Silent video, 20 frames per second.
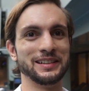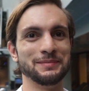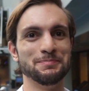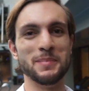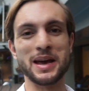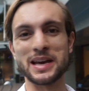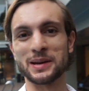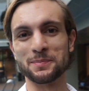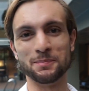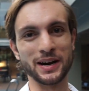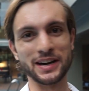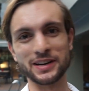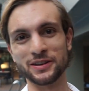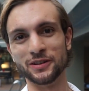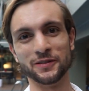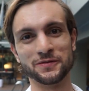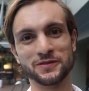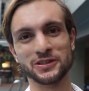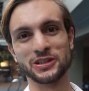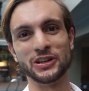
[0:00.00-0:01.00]
make money
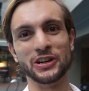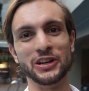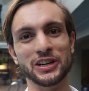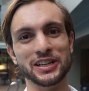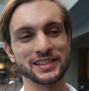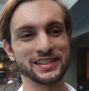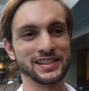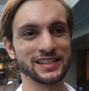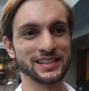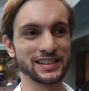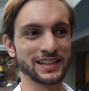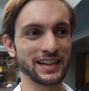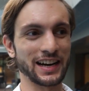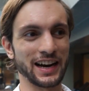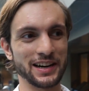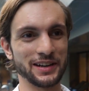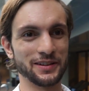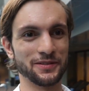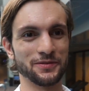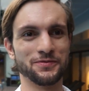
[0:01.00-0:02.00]
off tourists
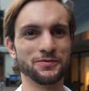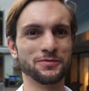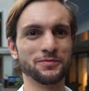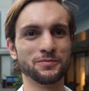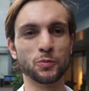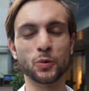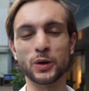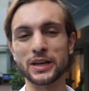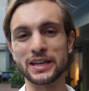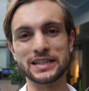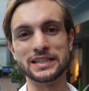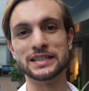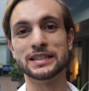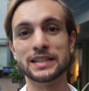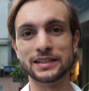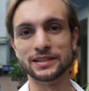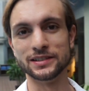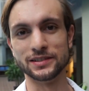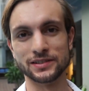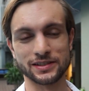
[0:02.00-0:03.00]
kind of weird
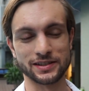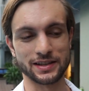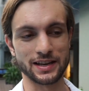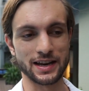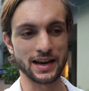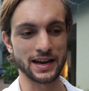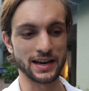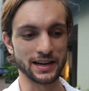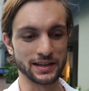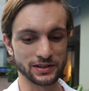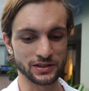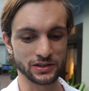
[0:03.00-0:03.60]
deals there.